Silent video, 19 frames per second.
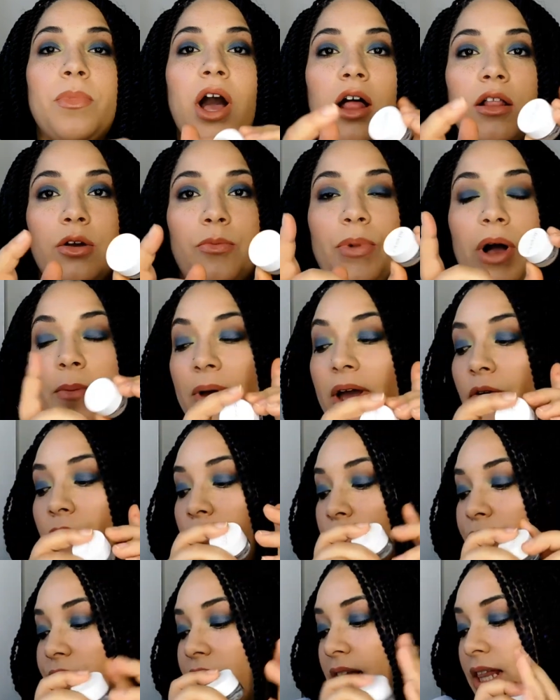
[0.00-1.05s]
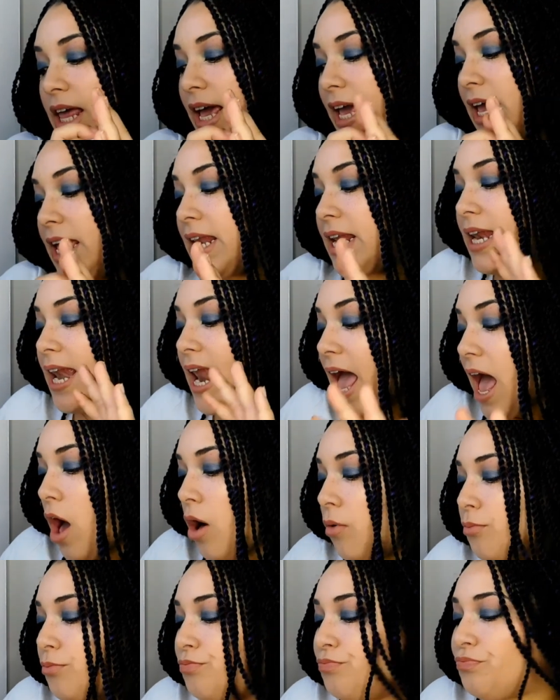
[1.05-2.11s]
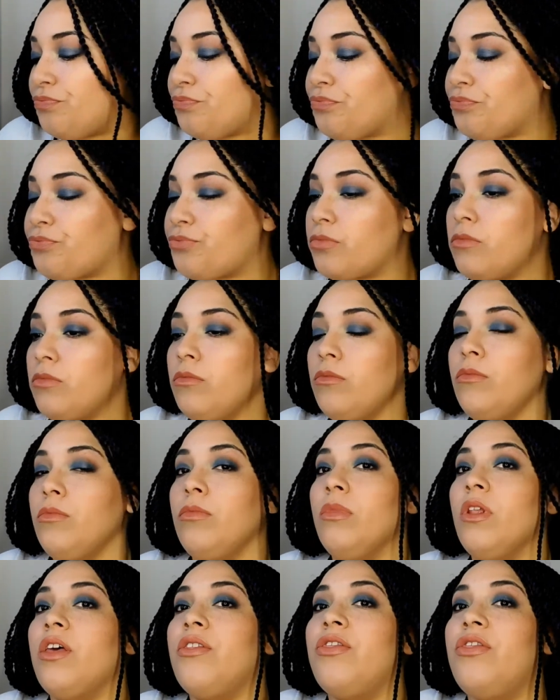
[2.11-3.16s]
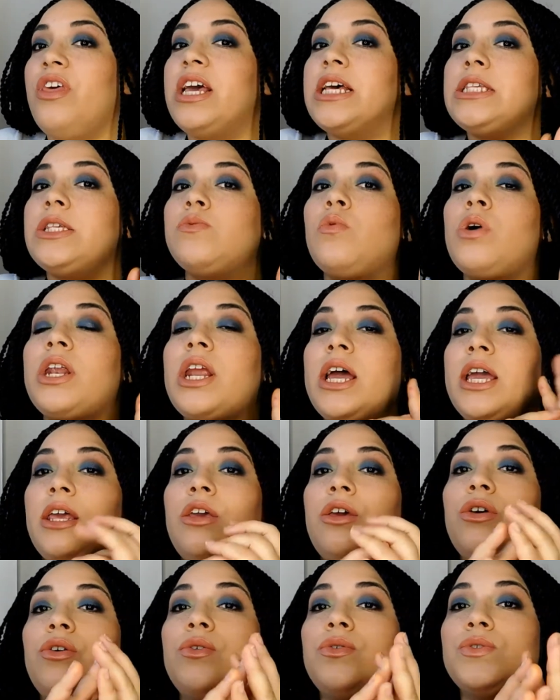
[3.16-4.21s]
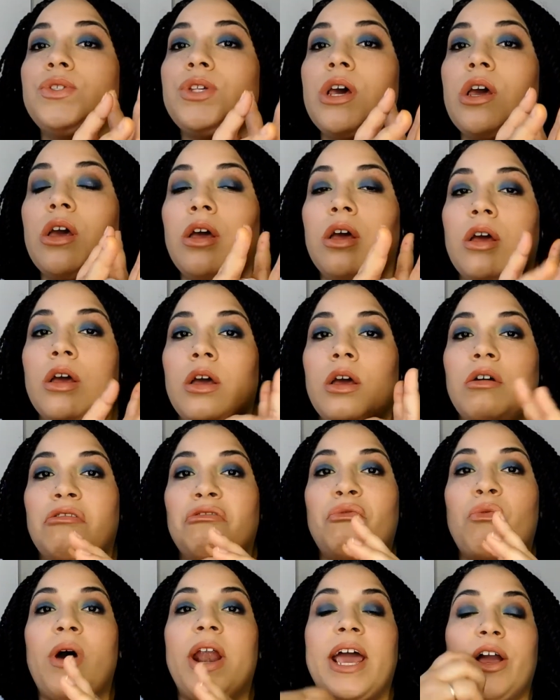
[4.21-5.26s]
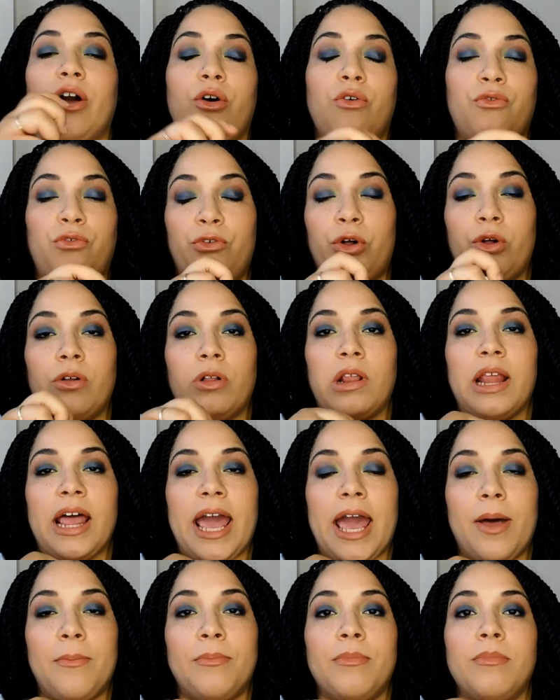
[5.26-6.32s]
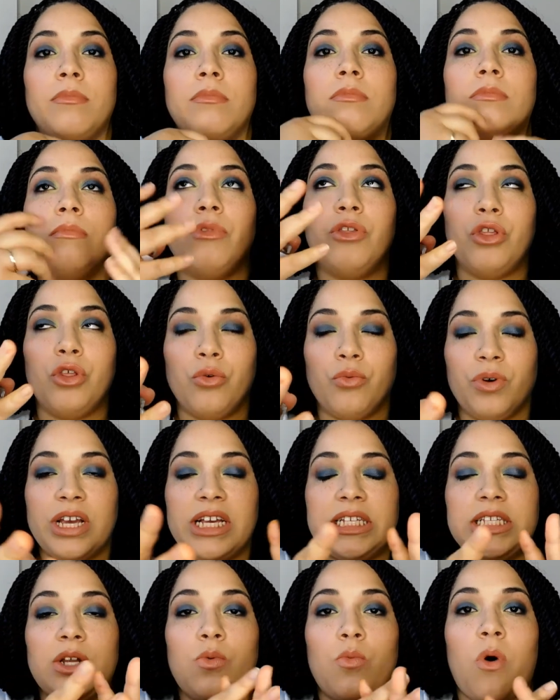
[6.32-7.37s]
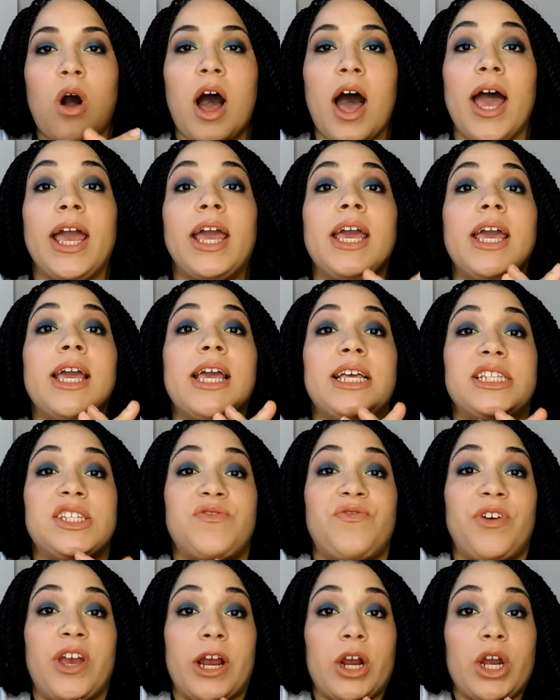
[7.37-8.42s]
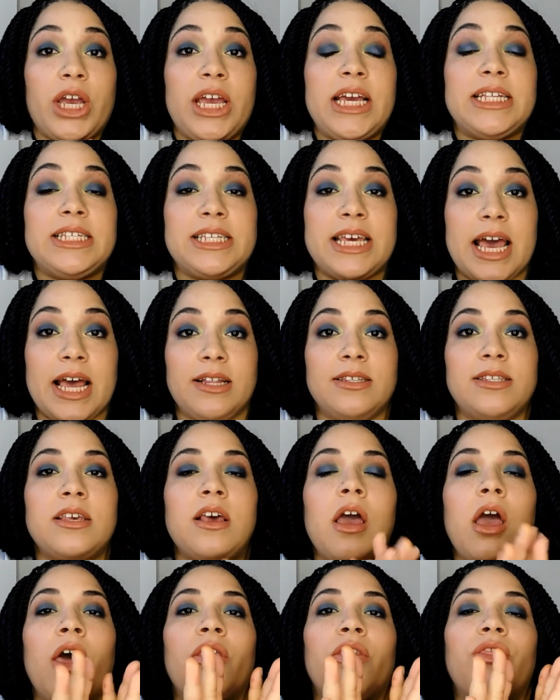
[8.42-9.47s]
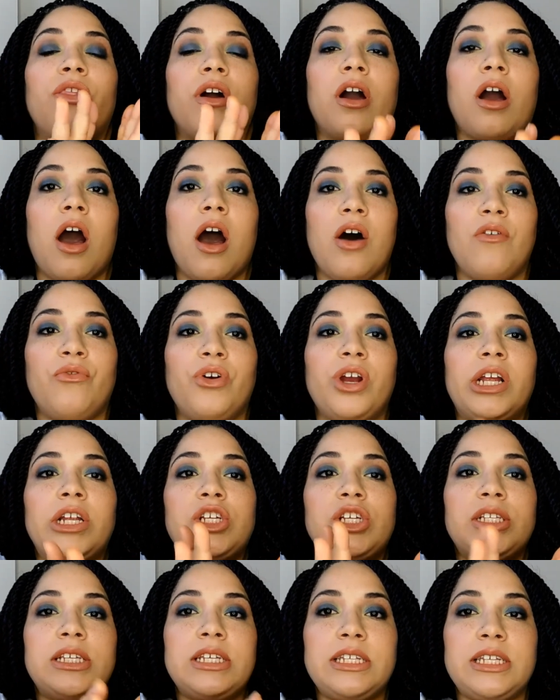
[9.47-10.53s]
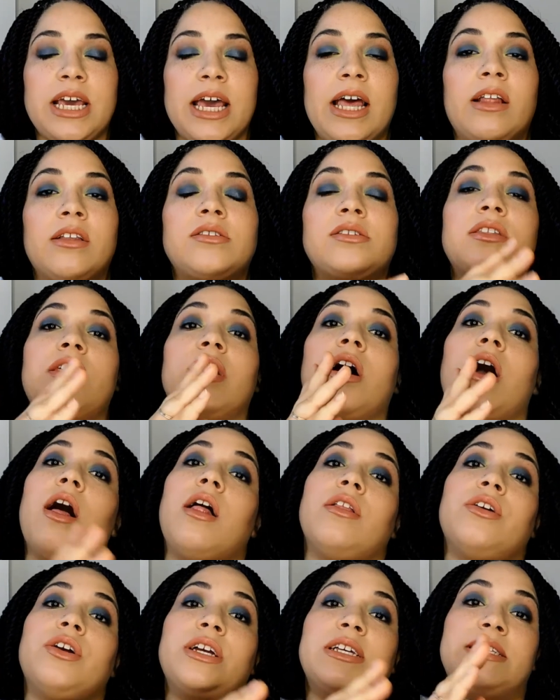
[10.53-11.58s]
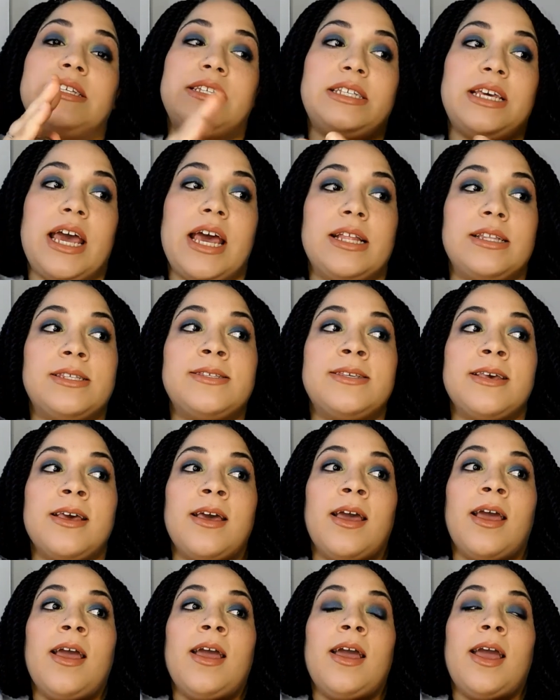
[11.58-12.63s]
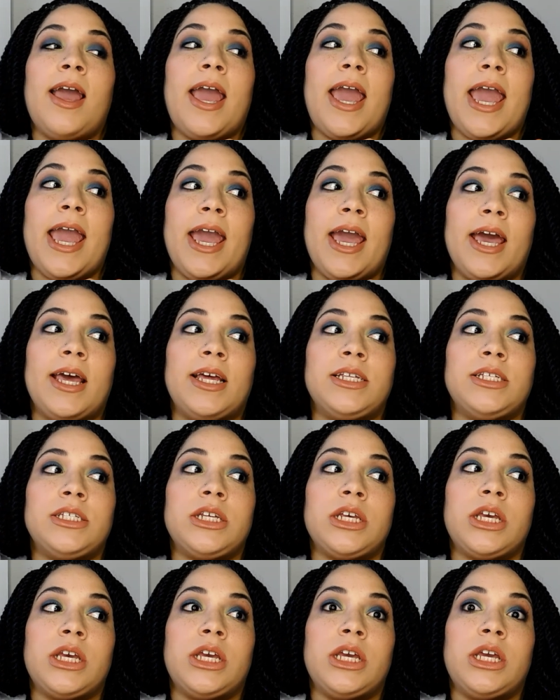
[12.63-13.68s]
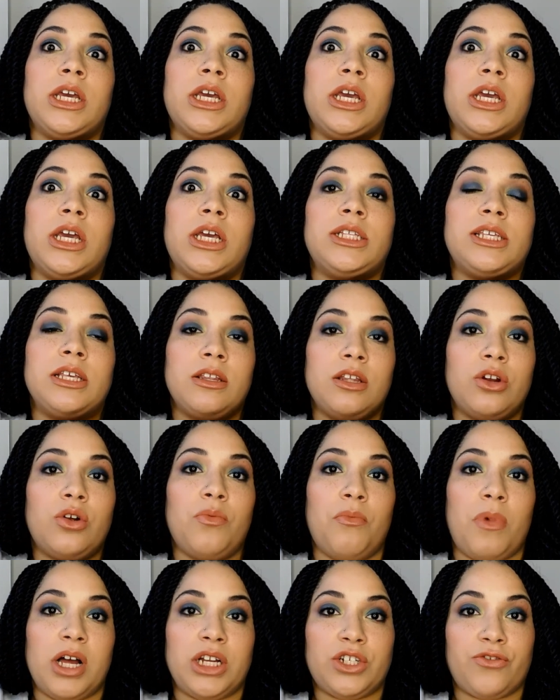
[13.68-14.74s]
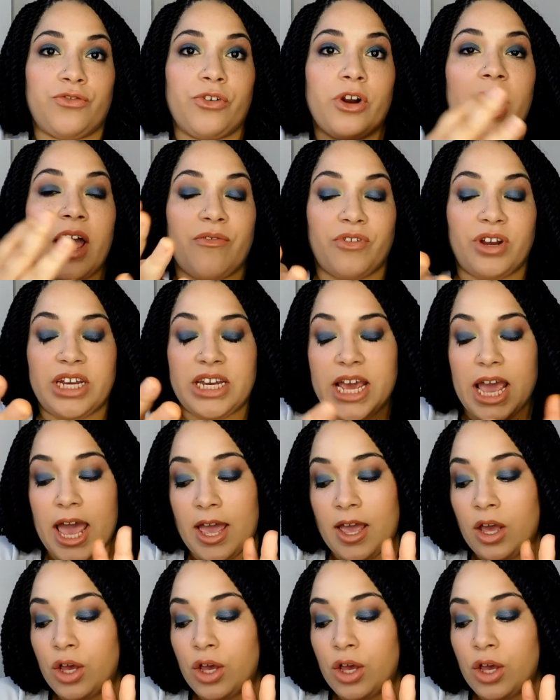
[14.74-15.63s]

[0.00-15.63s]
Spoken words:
Colourpop. I really like it. Now, this one I use when I go full glam. The reason why, it's very intense. The coverage is intense, the color is intense, and it's a little much for every day.